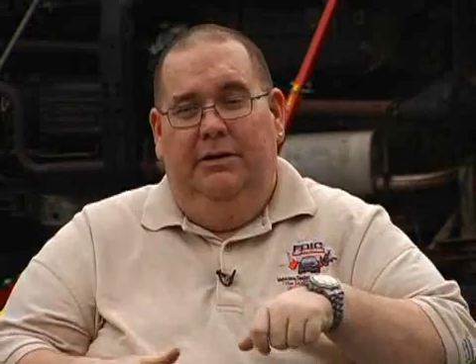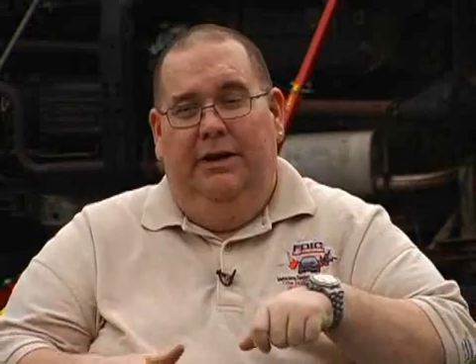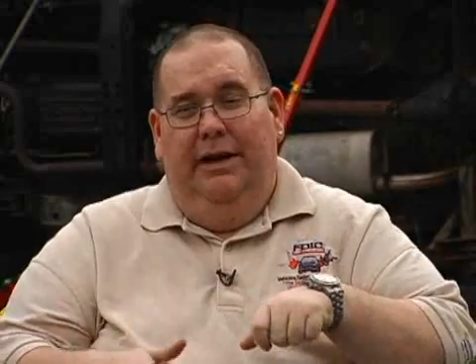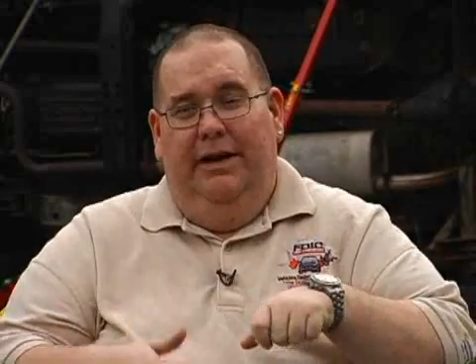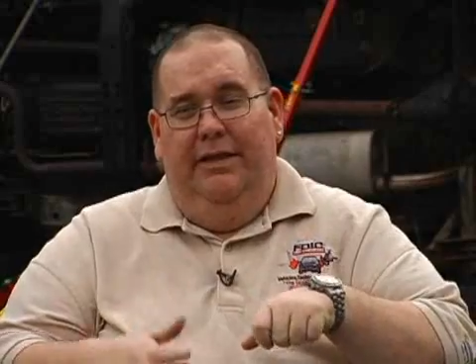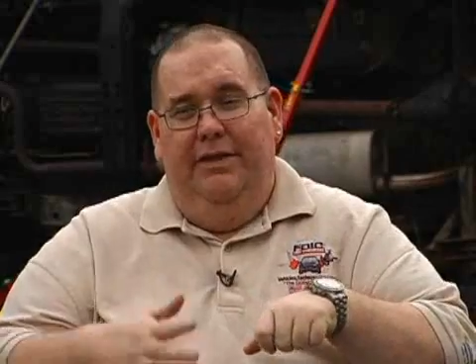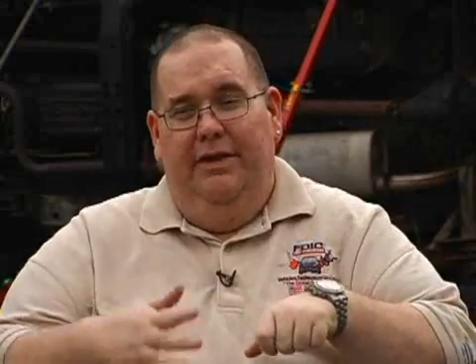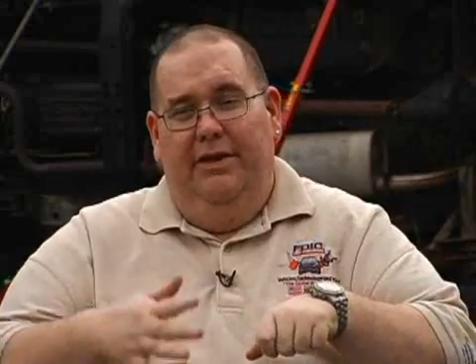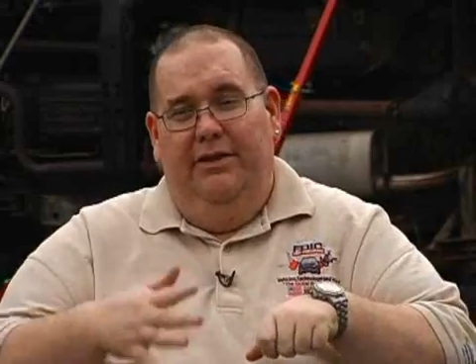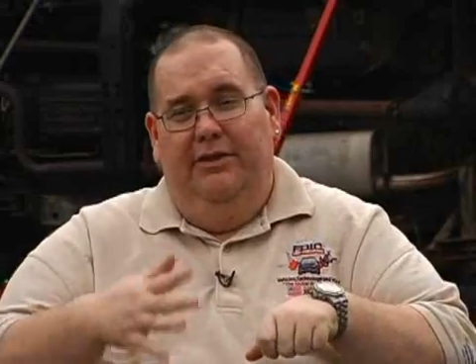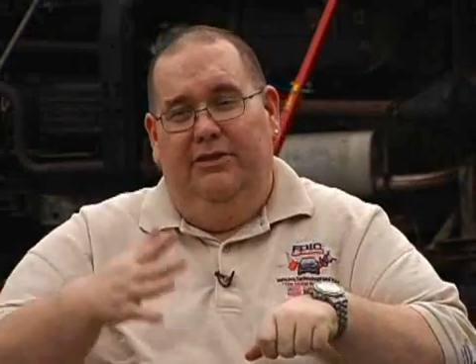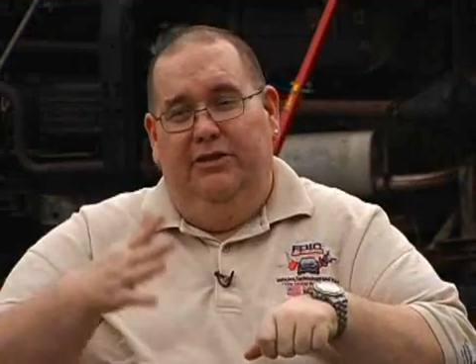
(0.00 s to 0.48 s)

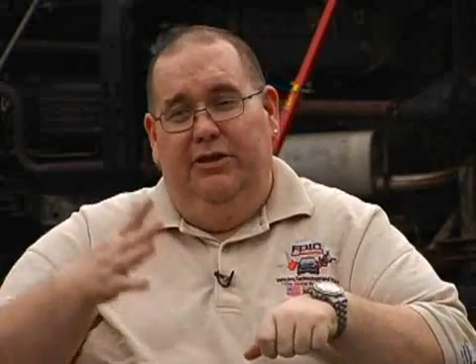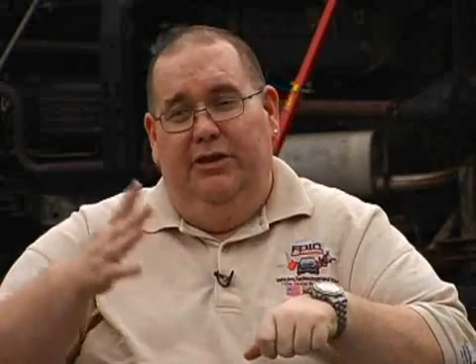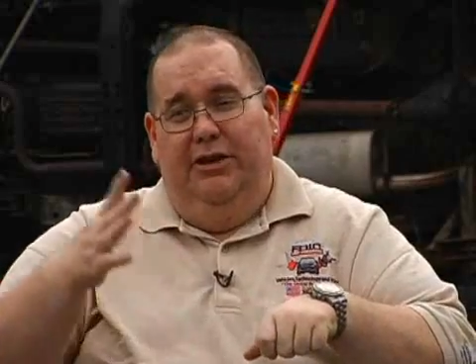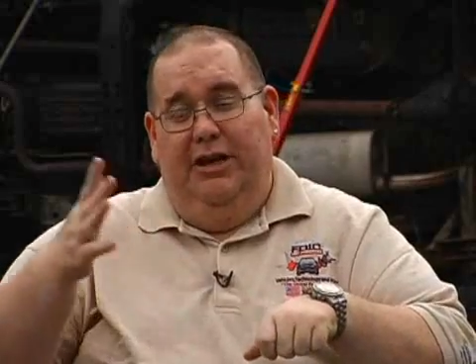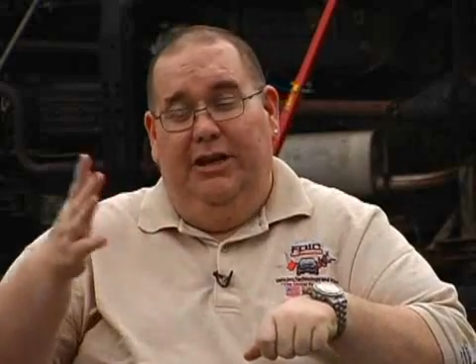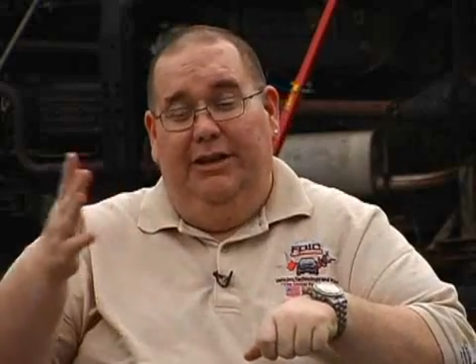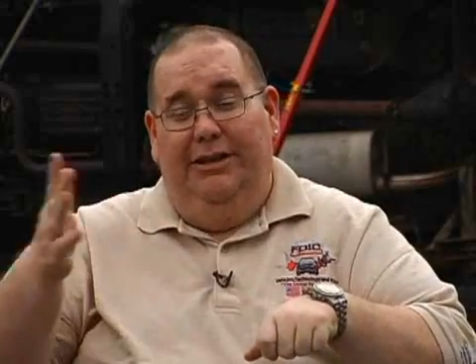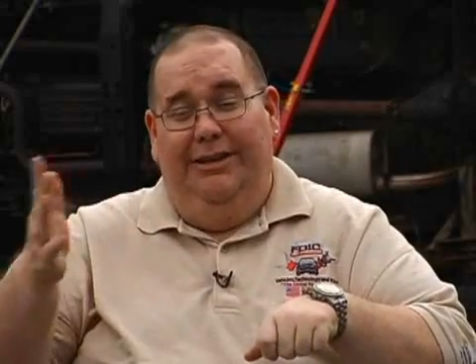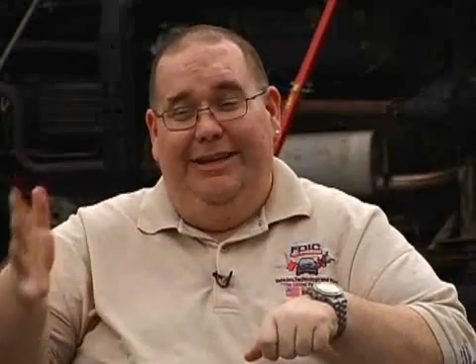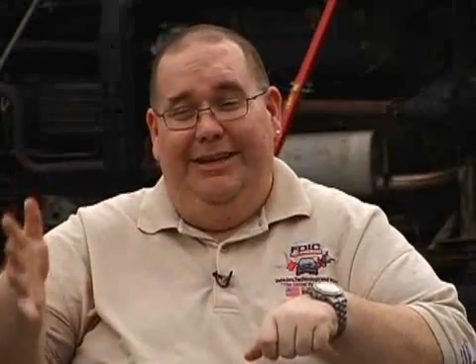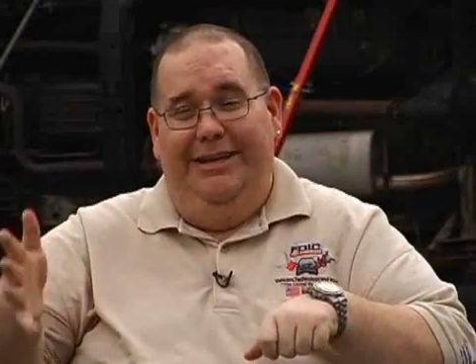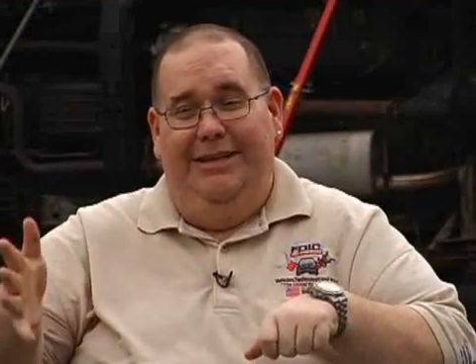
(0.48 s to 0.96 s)
and then to the
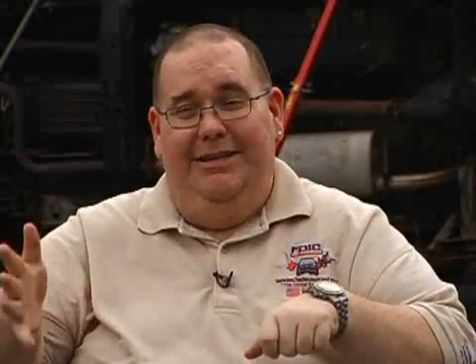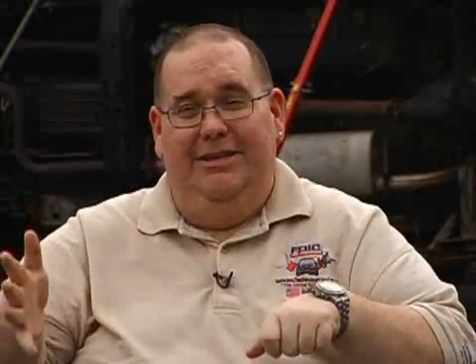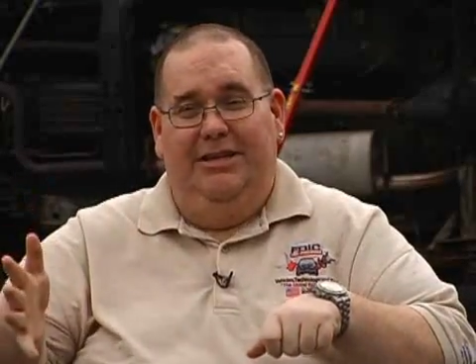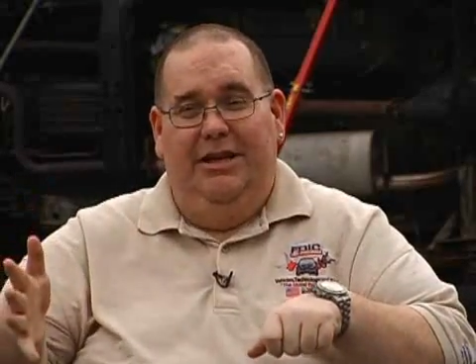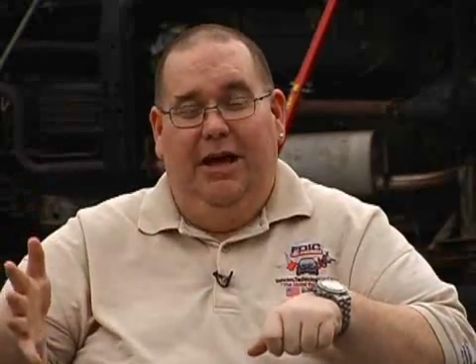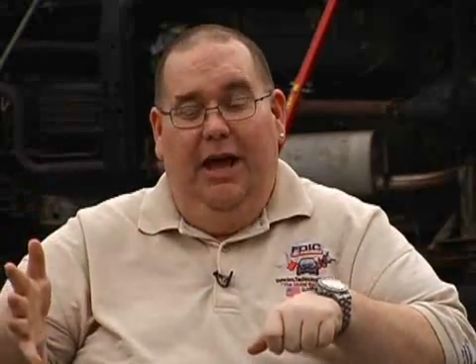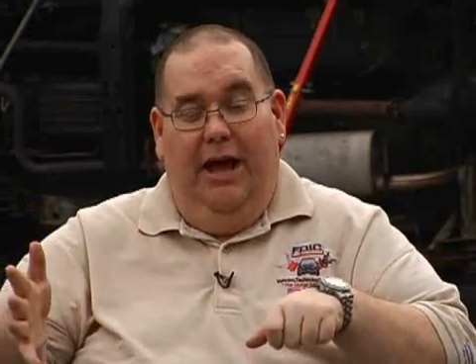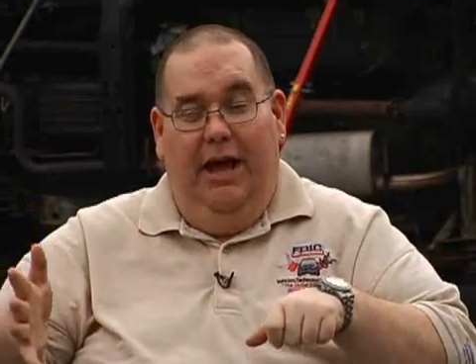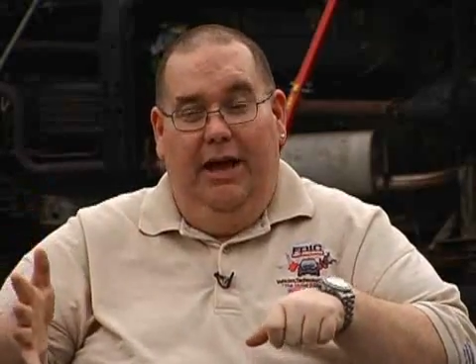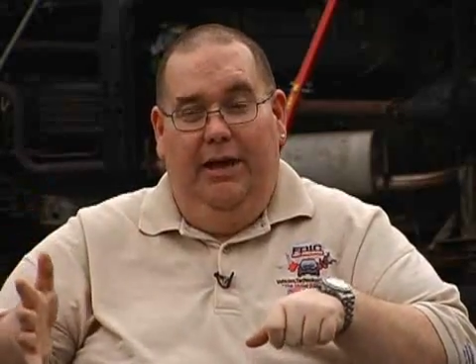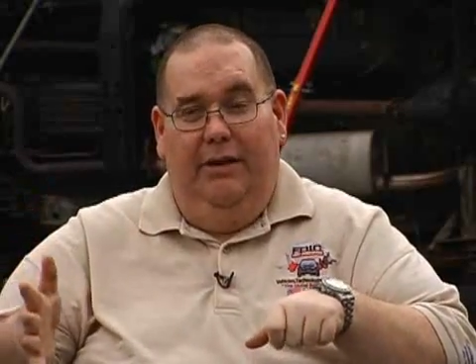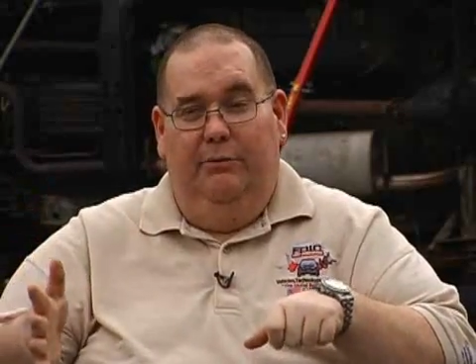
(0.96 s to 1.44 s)
clean
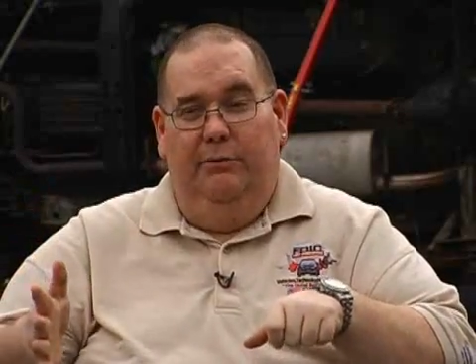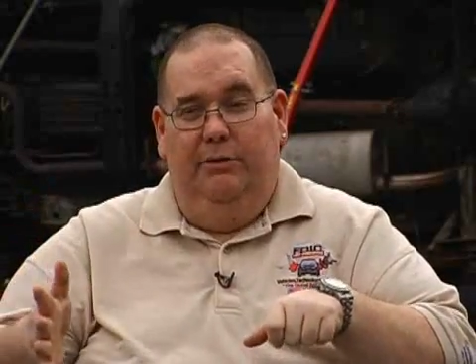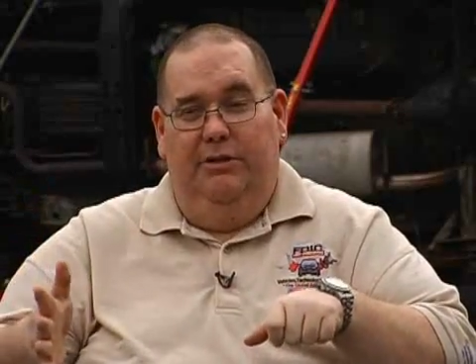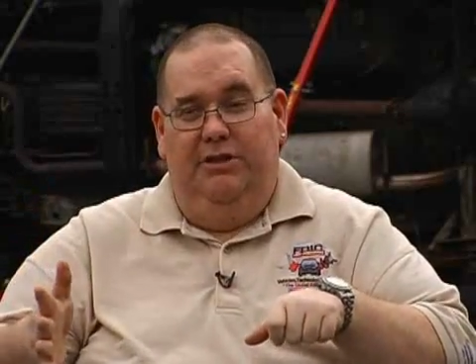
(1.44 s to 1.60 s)
side,